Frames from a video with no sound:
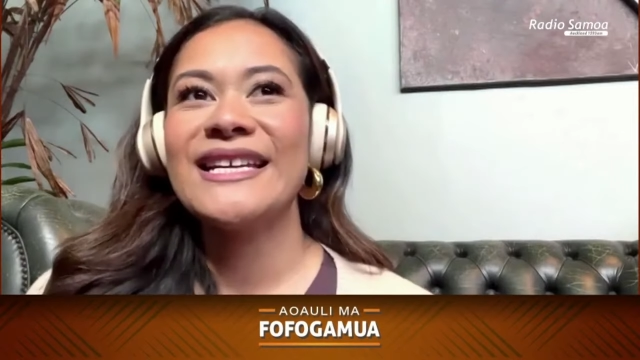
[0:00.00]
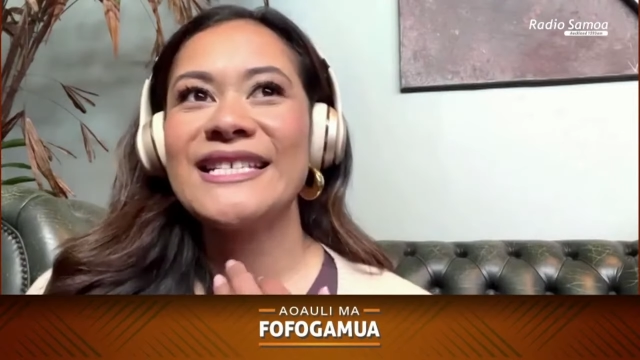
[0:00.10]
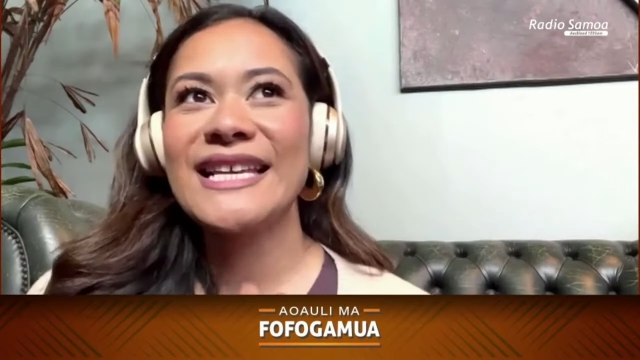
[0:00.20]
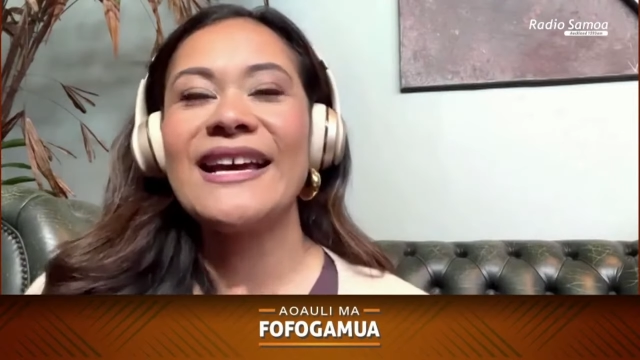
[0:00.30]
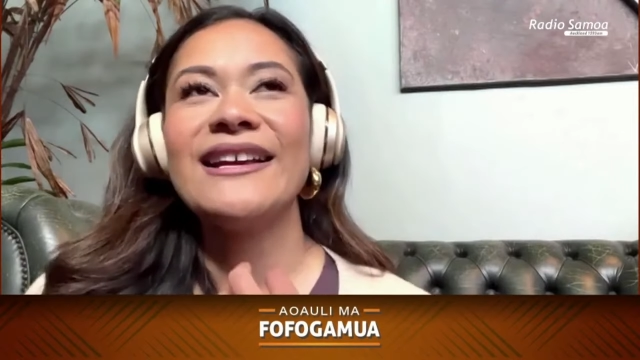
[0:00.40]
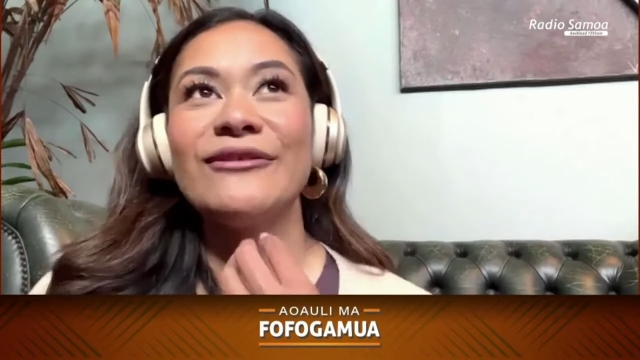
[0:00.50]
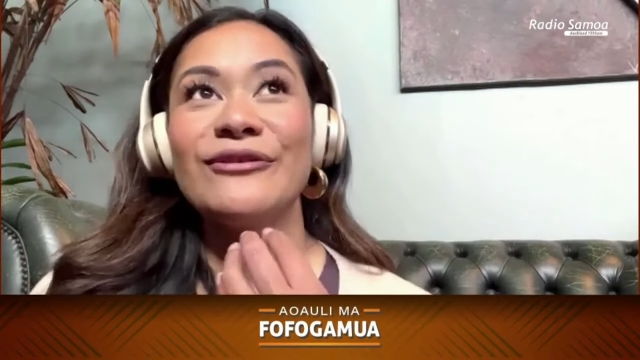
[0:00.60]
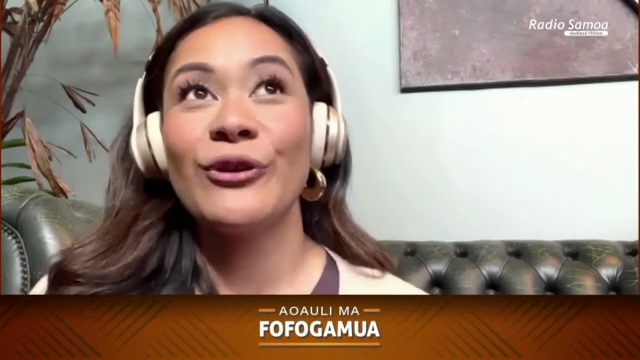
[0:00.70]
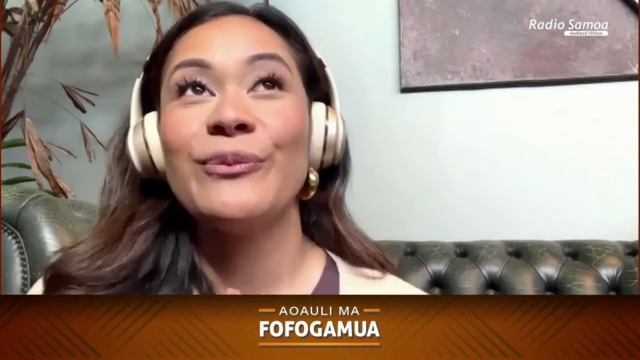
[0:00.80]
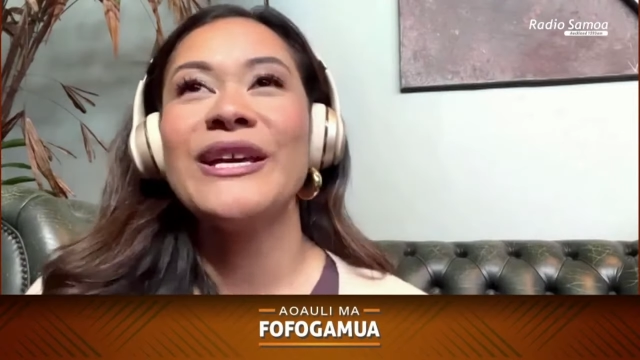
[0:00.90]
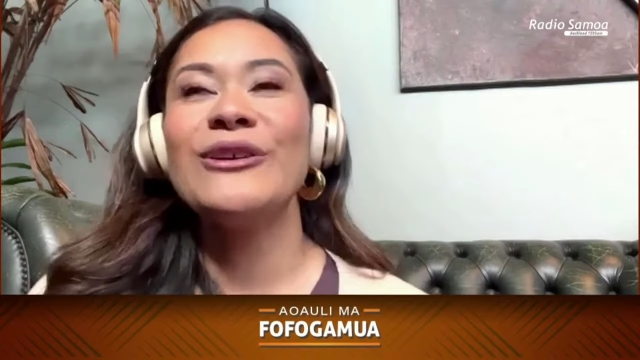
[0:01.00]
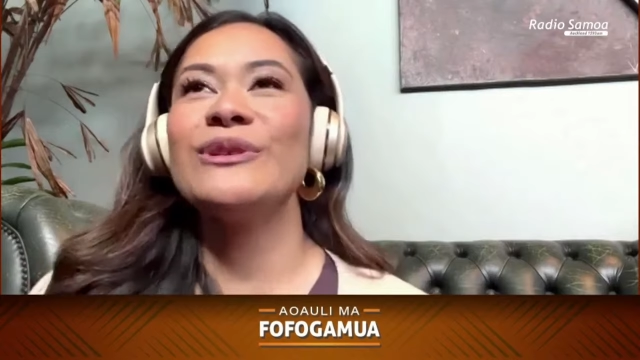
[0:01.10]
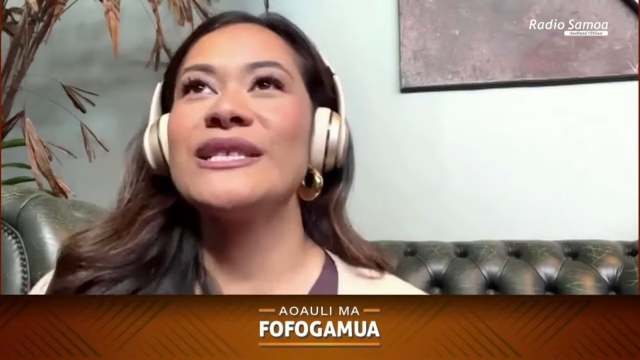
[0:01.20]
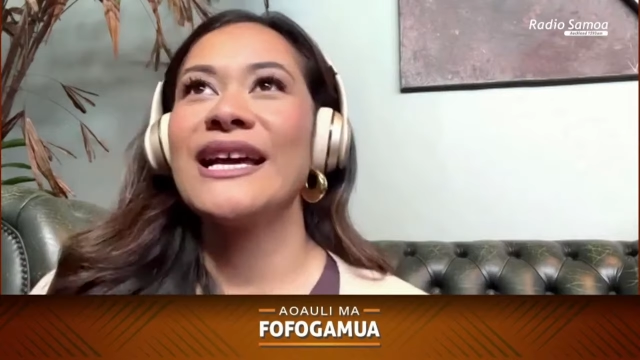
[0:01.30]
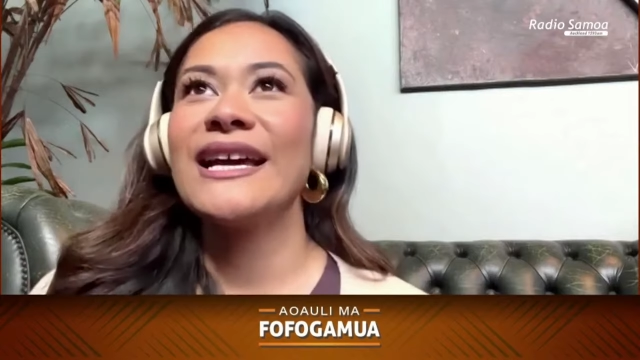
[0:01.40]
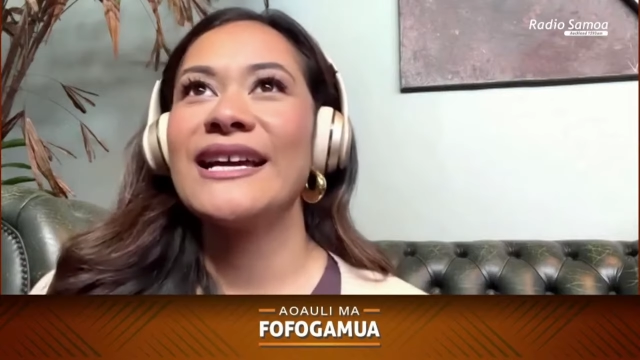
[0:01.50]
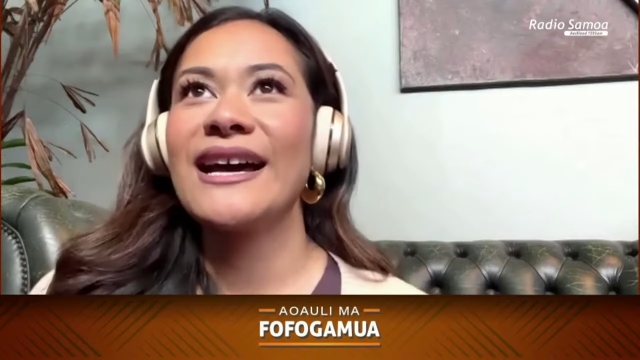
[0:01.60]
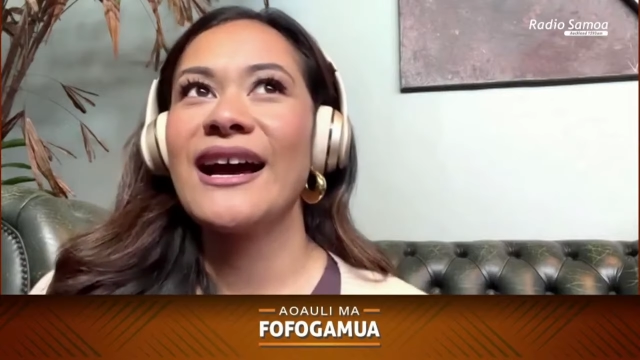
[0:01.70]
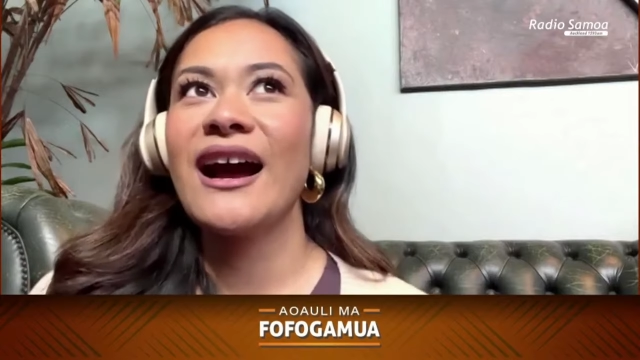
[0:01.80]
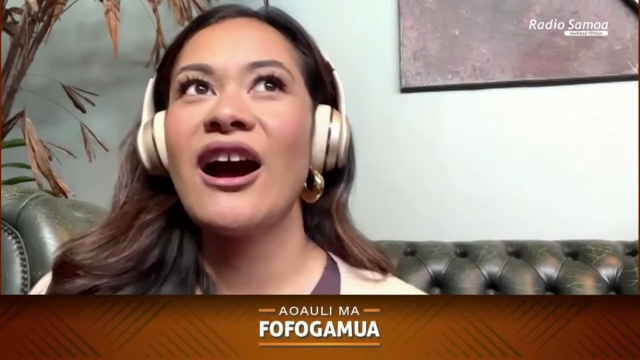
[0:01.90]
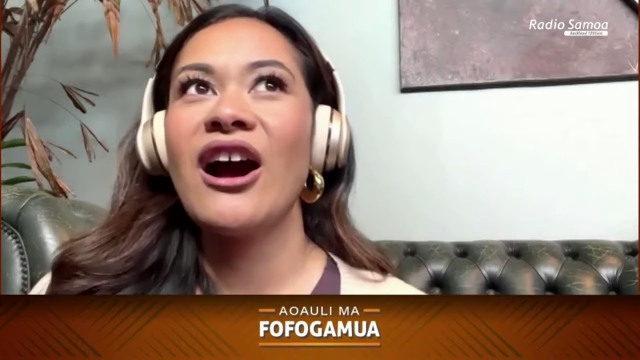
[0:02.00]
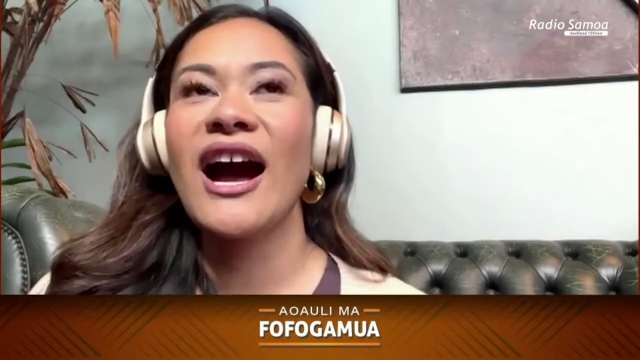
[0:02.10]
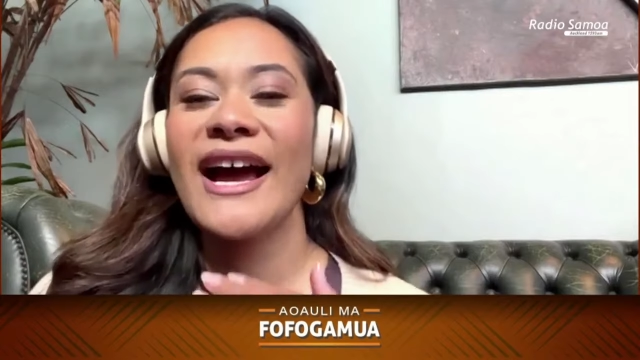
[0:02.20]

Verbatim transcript: say for me it was like oh,